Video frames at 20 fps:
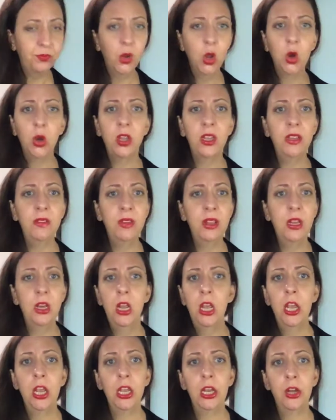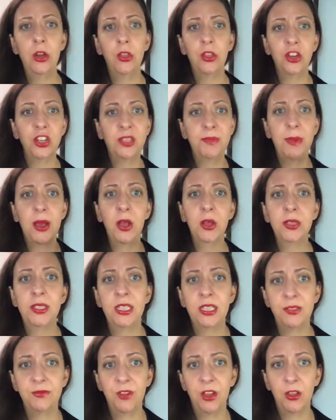or even, their
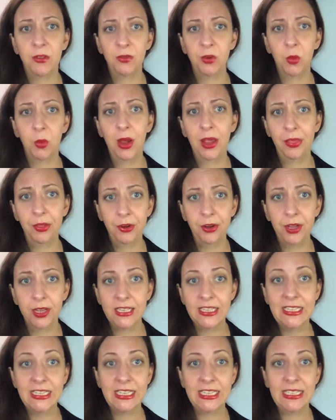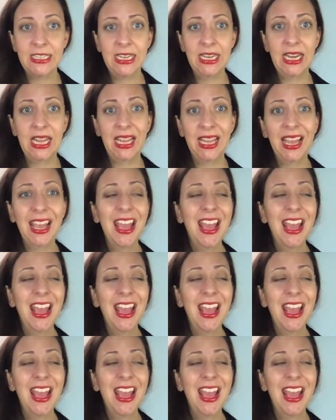spouse's fault for why they're not succeeding.